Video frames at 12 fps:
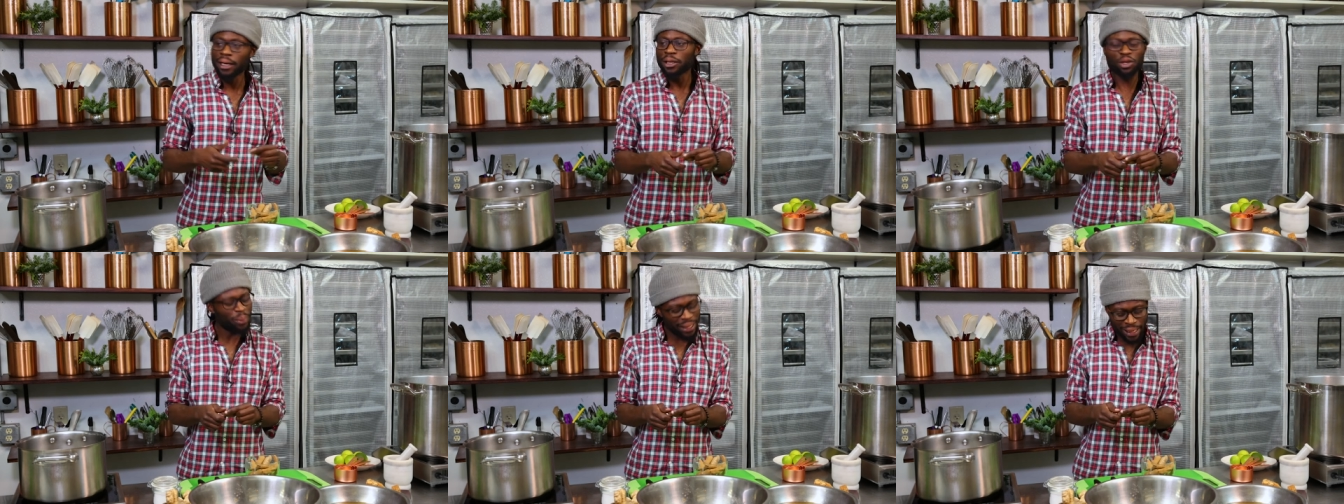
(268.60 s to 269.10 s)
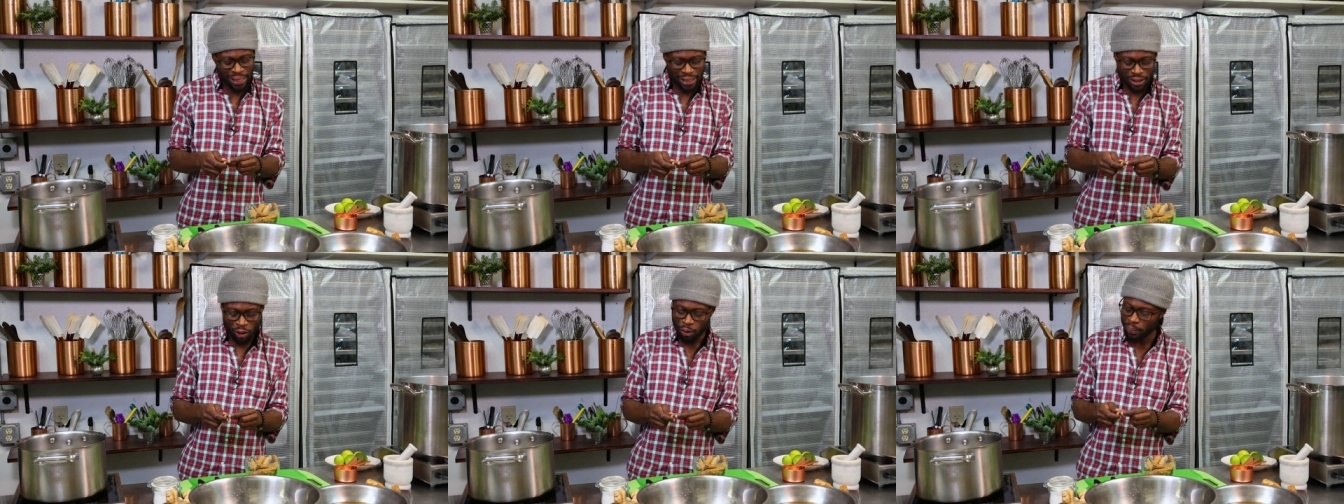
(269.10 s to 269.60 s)
you may not
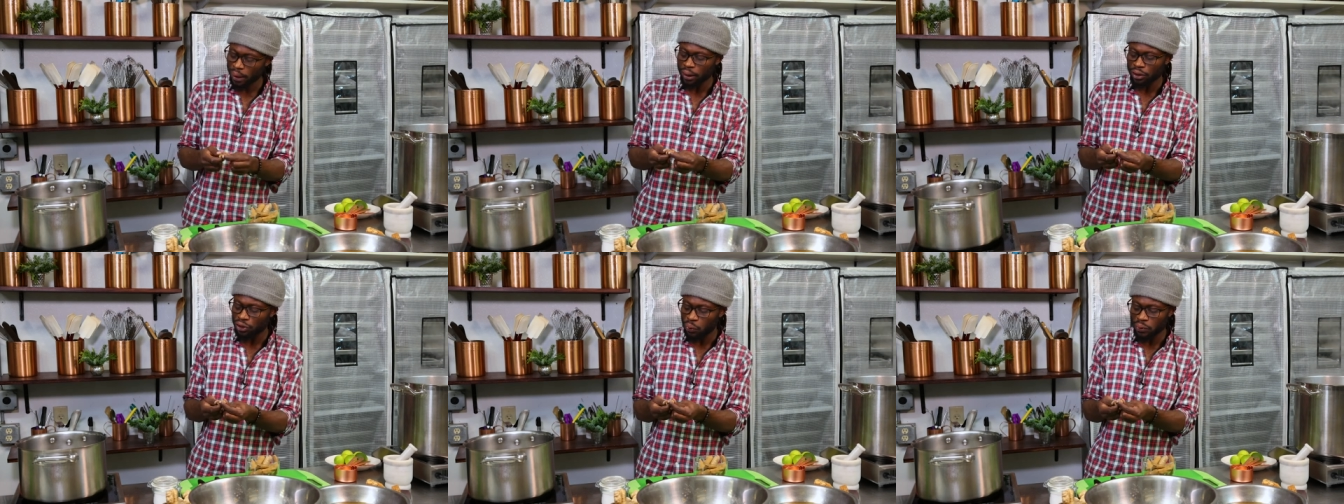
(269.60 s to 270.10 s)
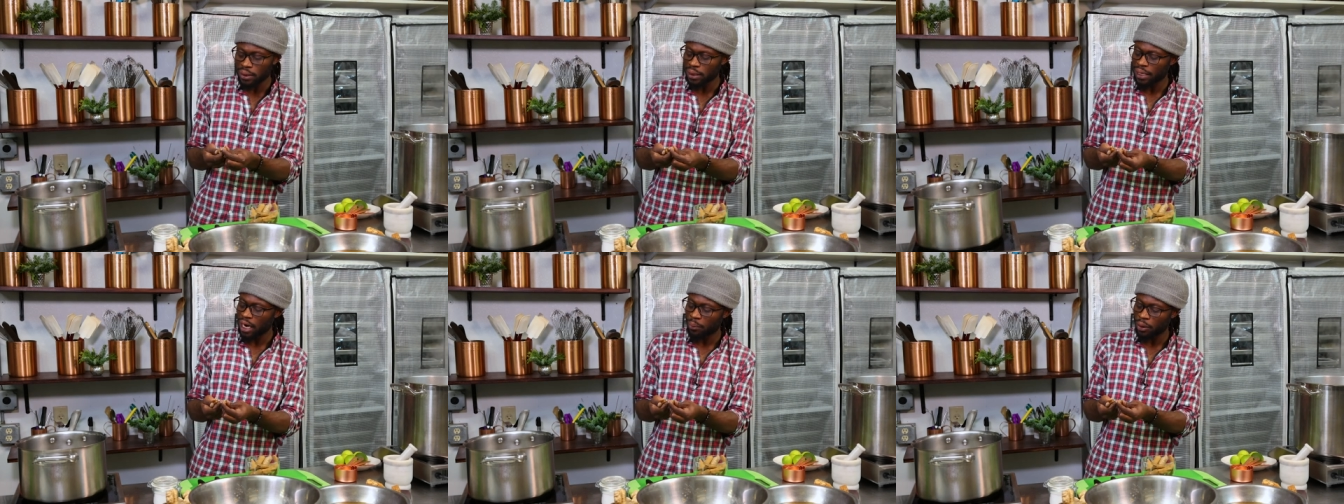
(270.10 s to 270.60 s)
necessarily be used to
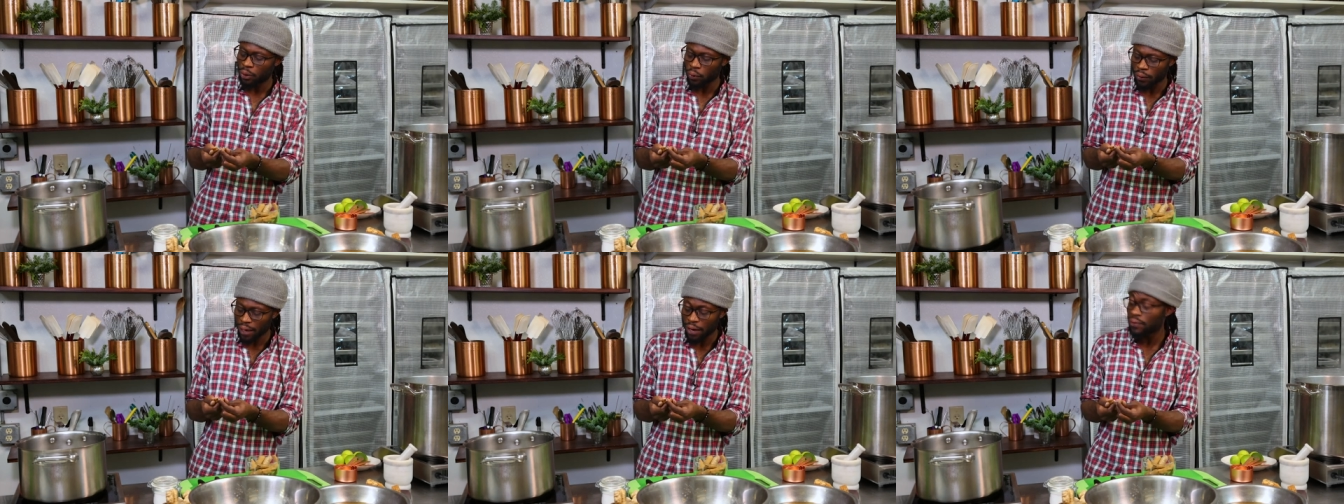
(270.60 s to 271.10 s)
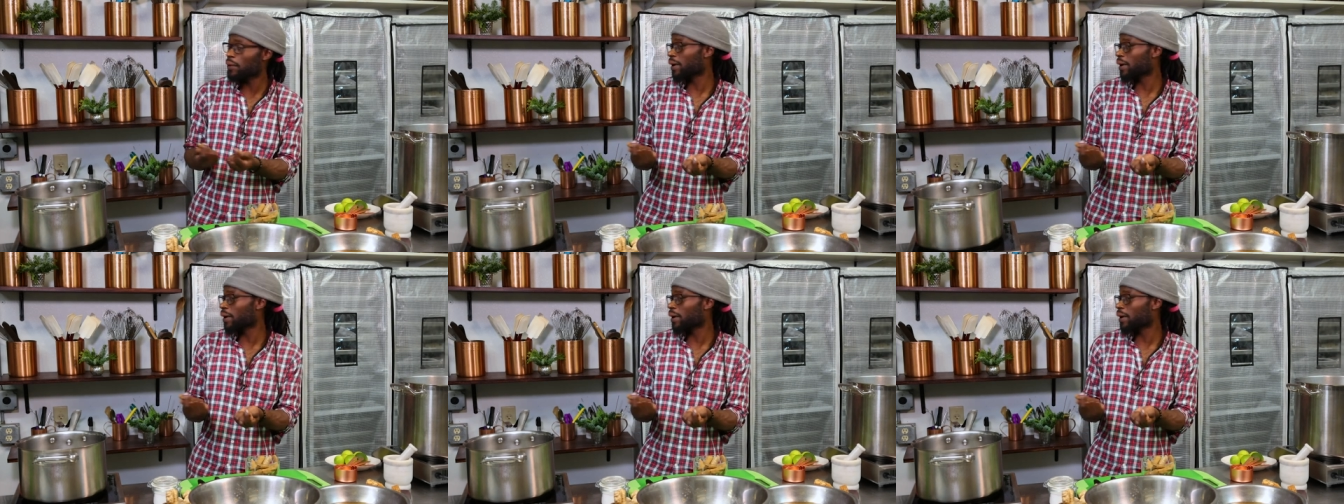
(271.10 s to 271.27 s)
tamarind or have ever